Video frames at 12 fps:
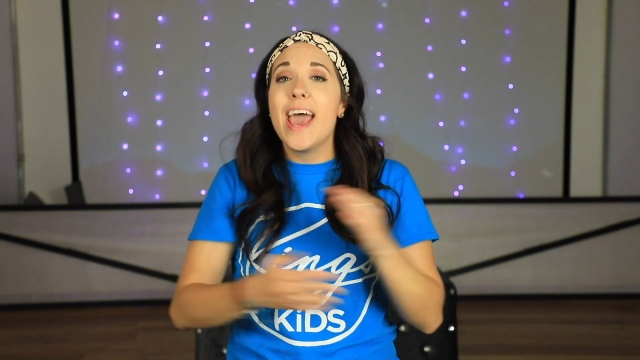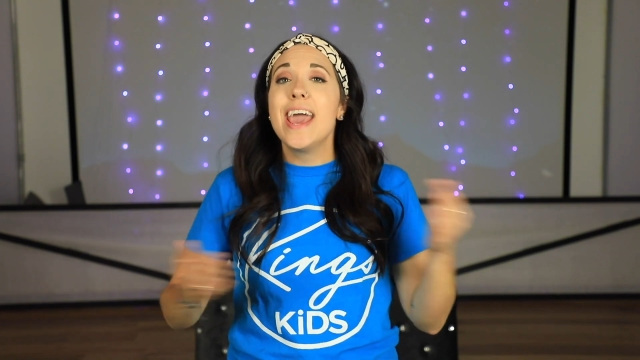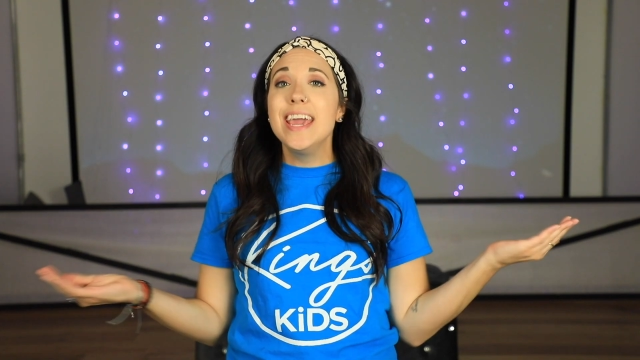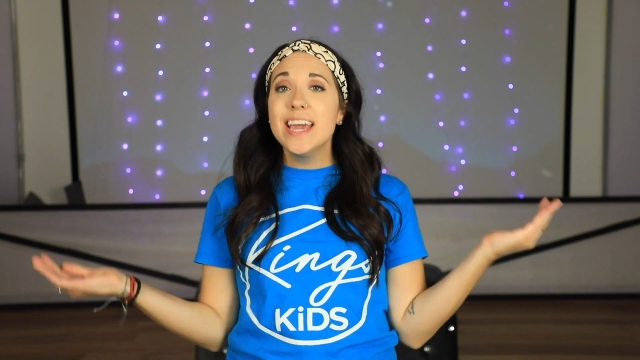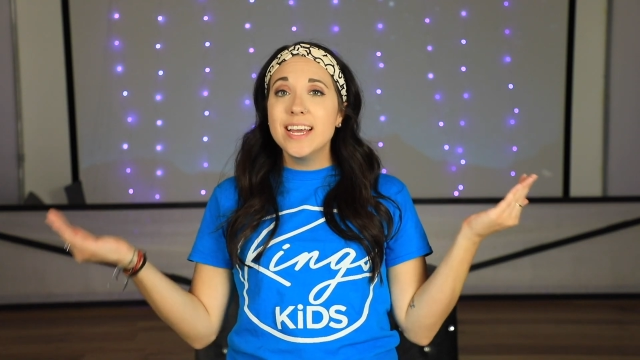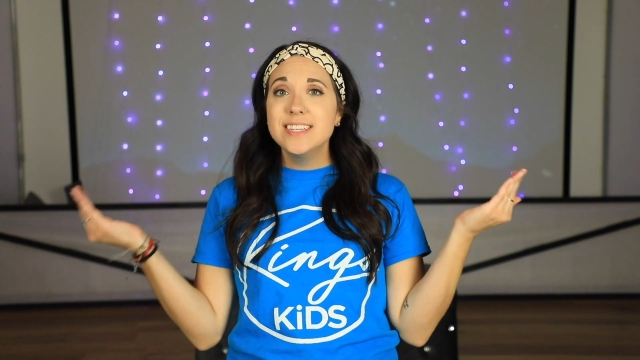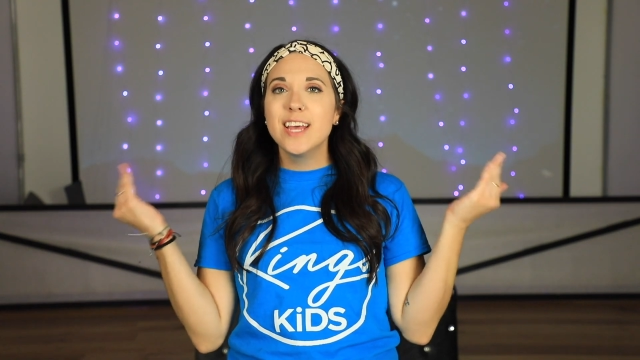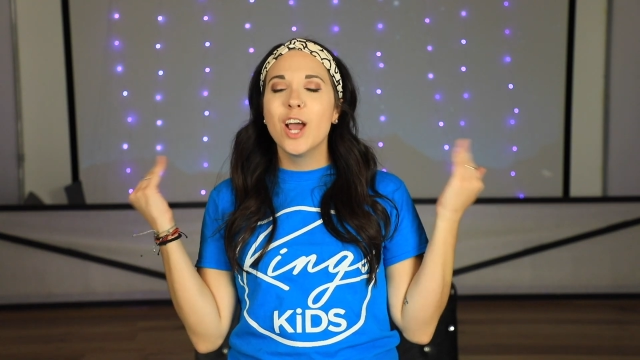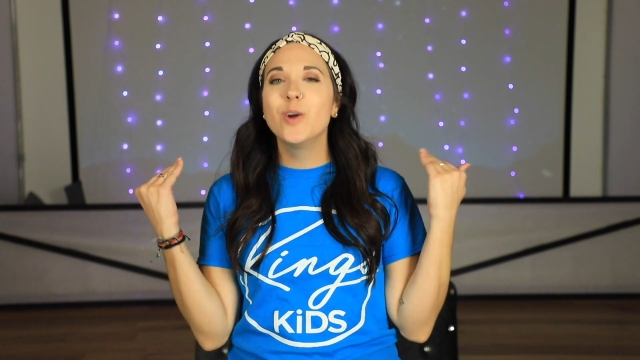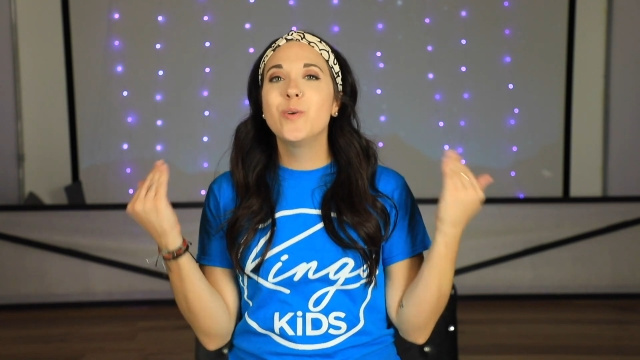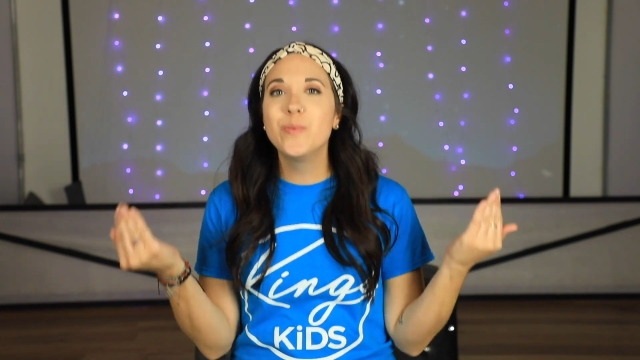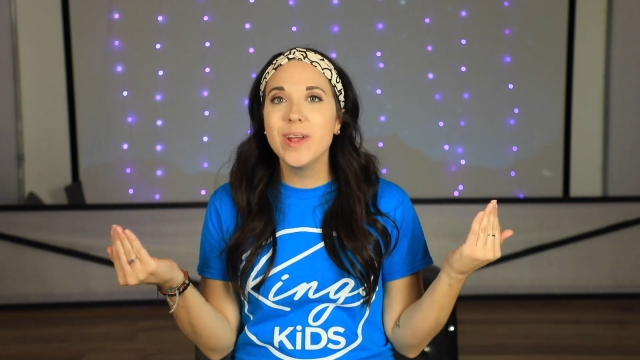And
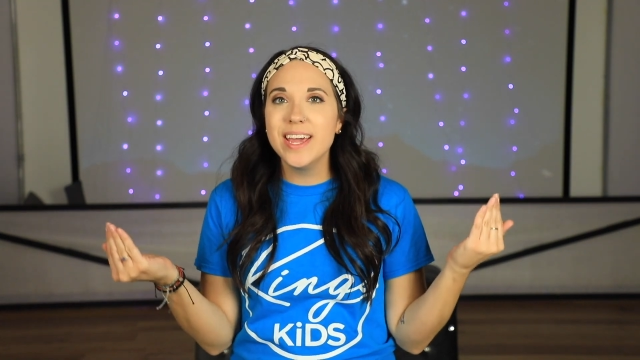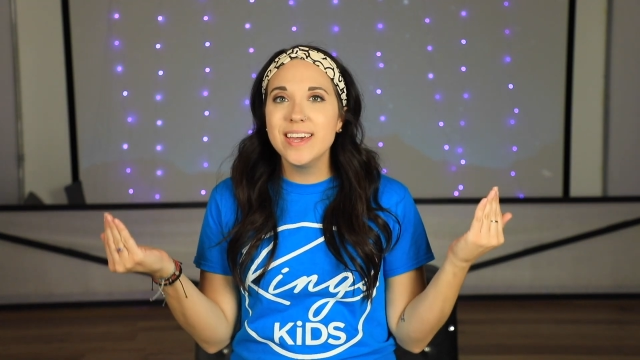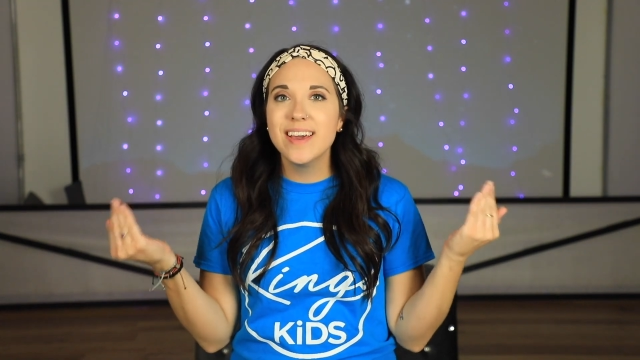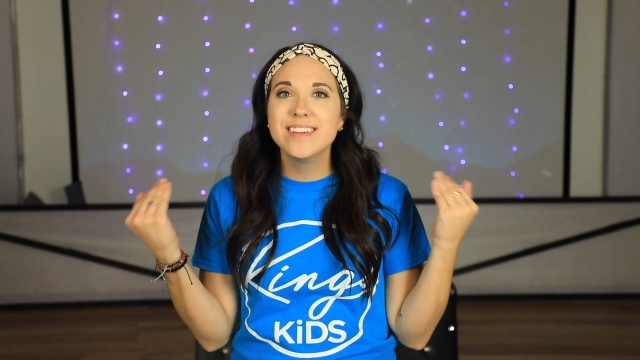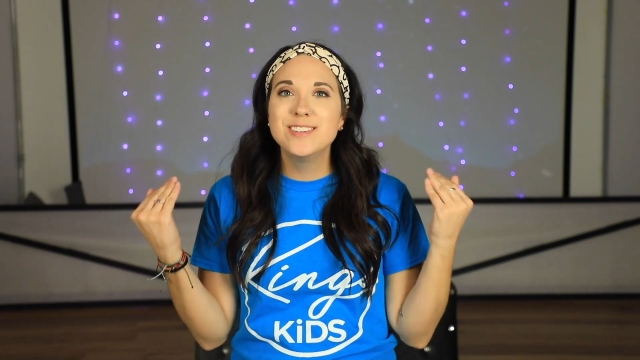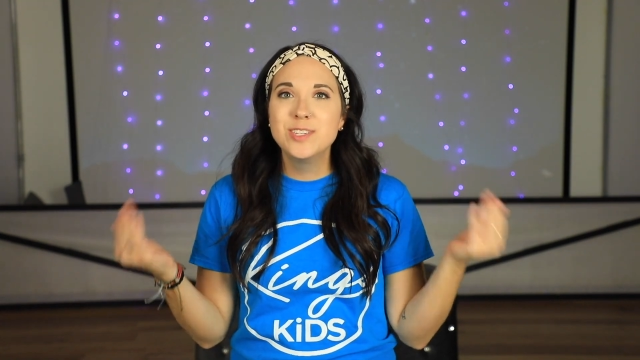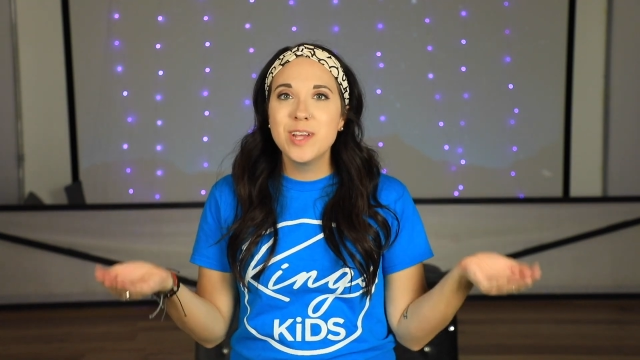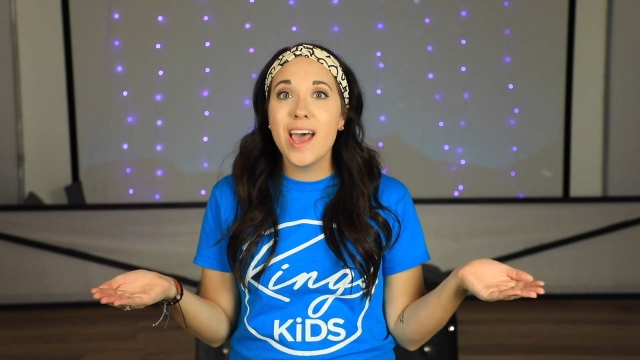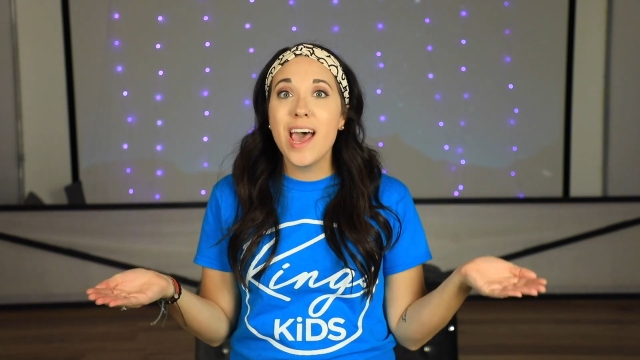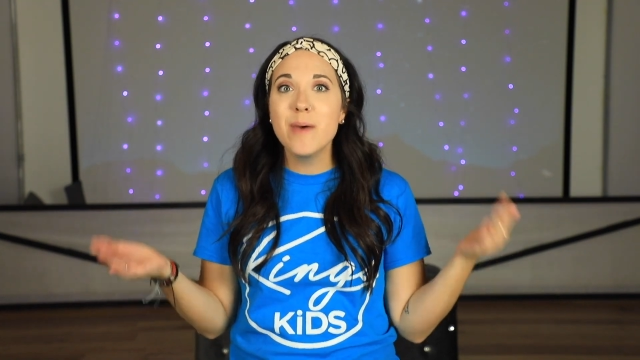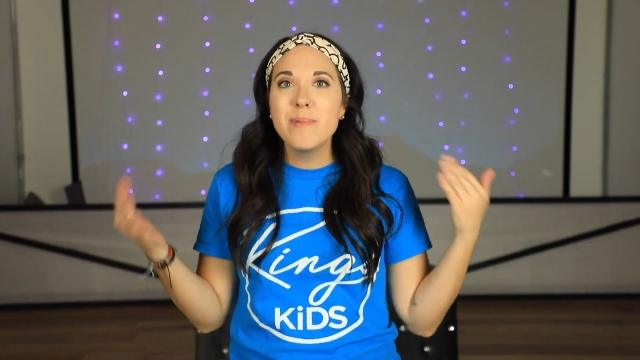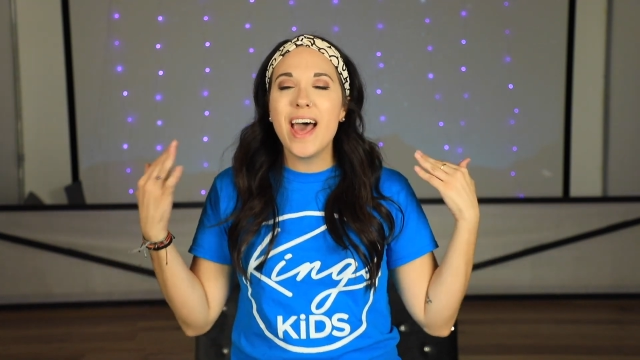great
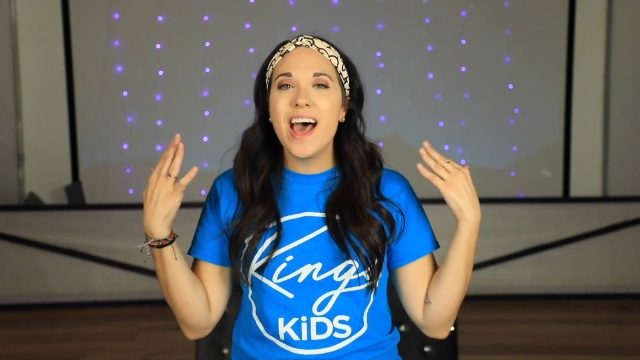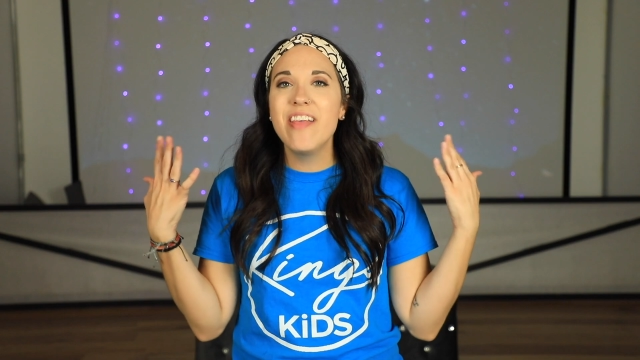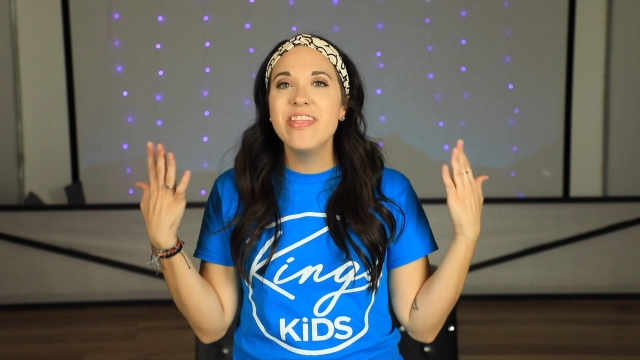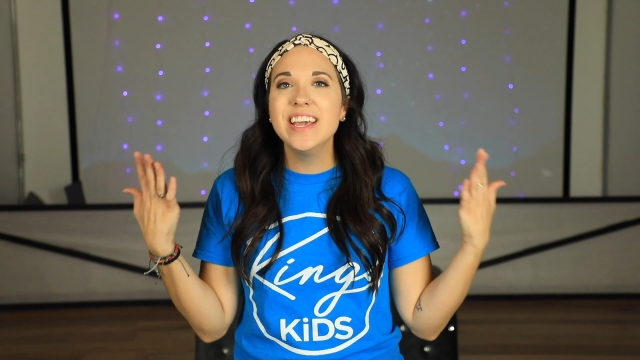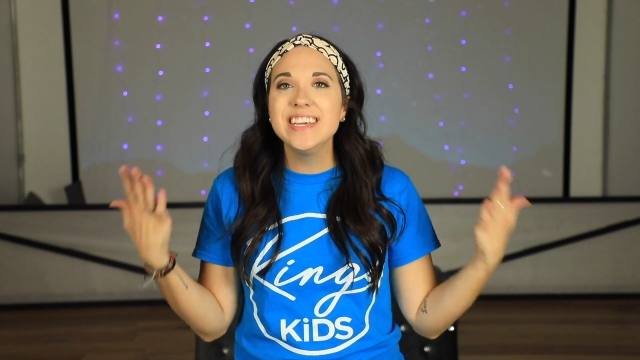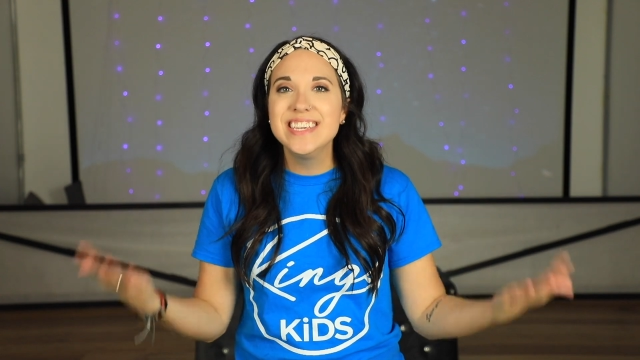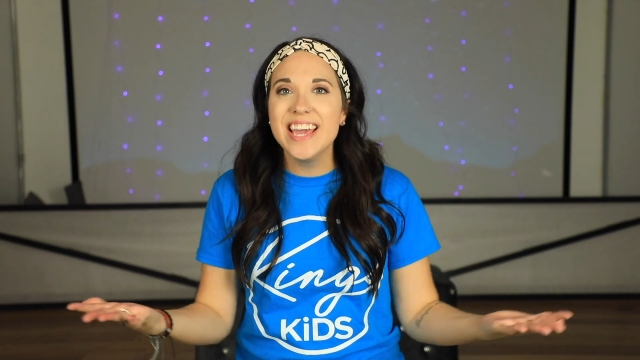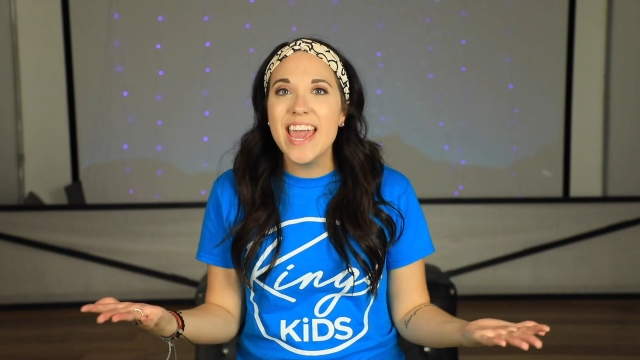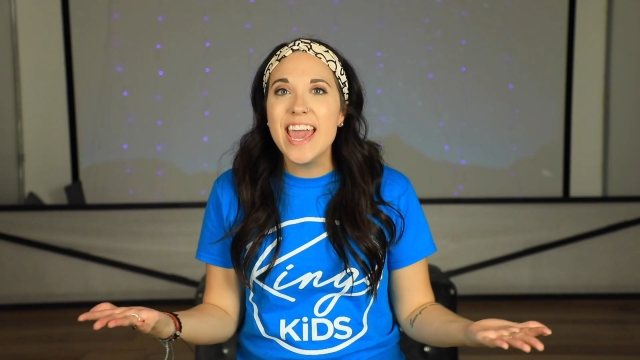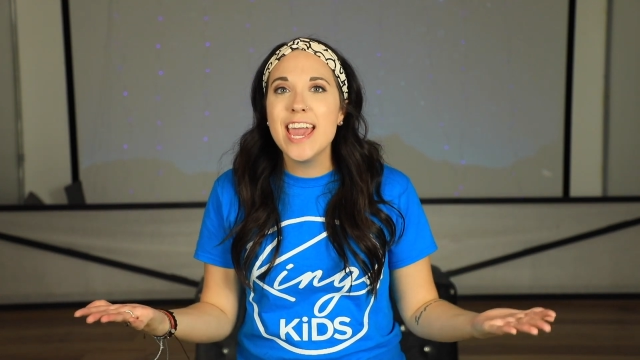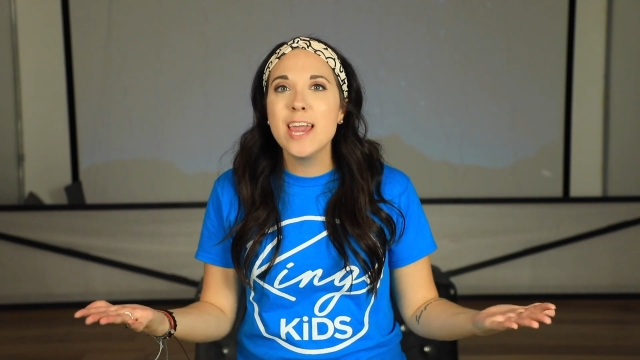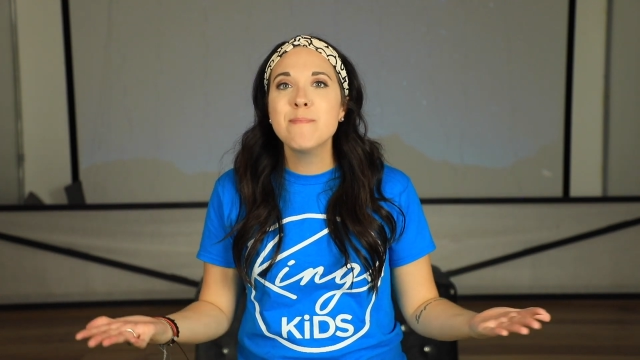job on the
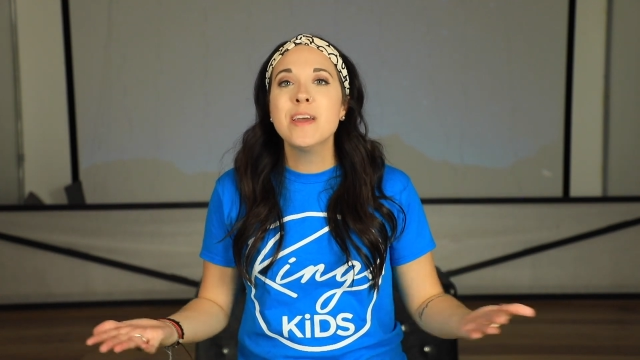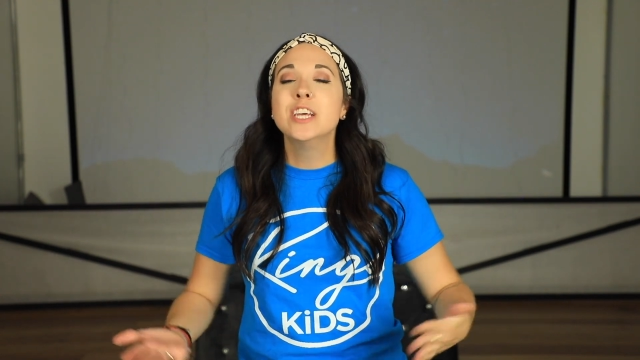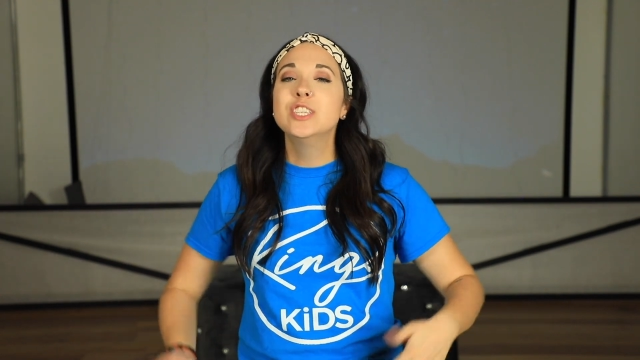game.